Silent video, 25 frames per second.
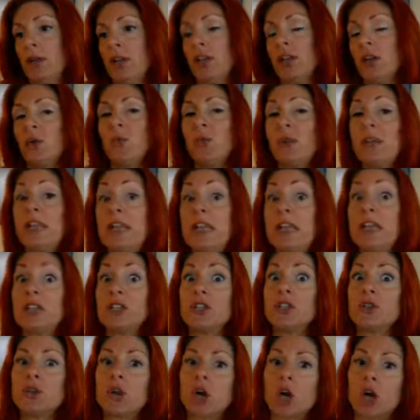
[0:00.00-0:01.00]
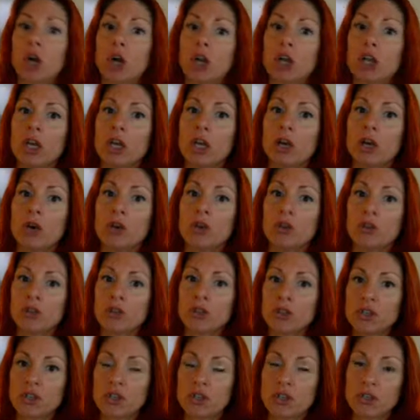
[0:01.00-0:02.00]
you don't need to do cardio, you
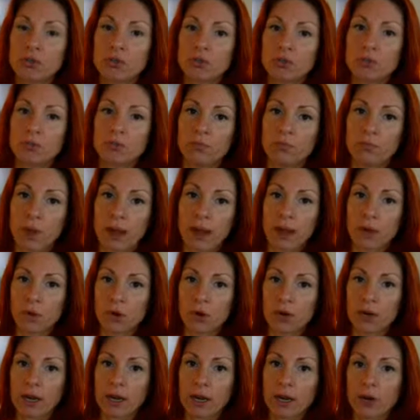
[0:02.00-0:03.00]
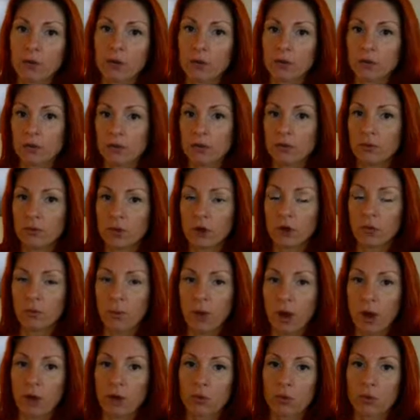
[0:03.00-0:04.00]
can just do my workout and don't
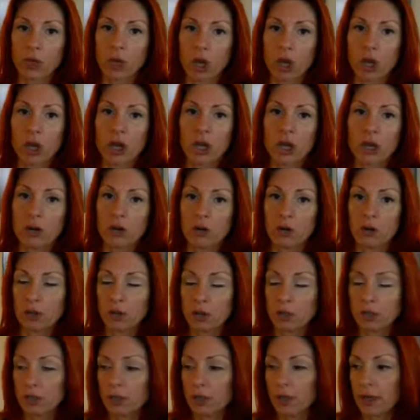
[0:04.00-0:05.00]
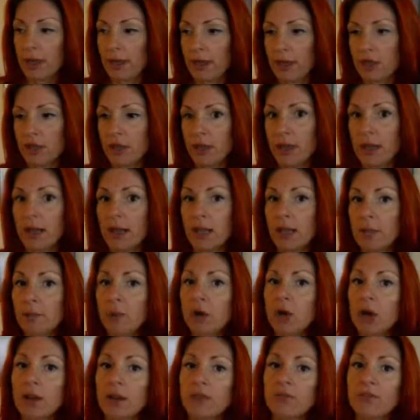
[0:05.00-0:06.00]
bother with cardio. And then you get into the
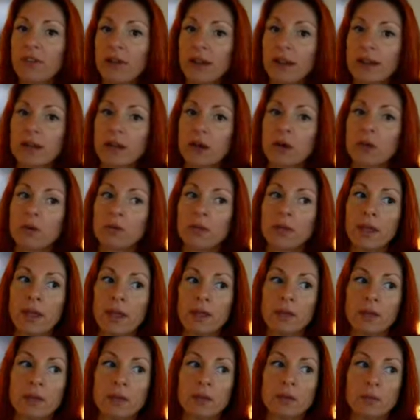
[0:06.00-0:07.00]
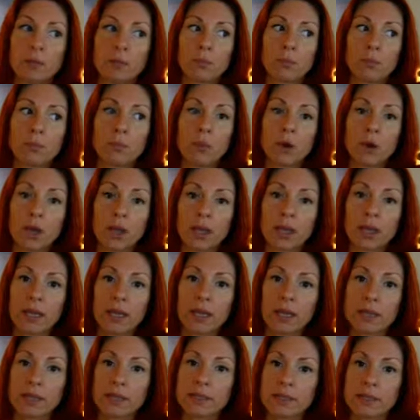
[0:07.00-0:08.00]
book and find out that the book
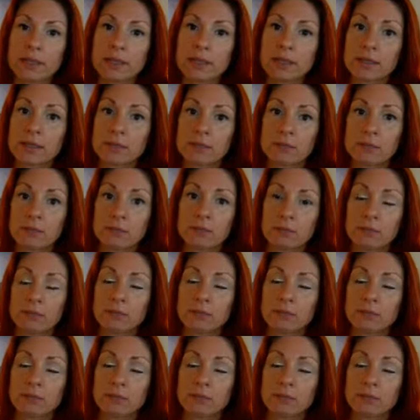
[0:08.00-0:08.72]
is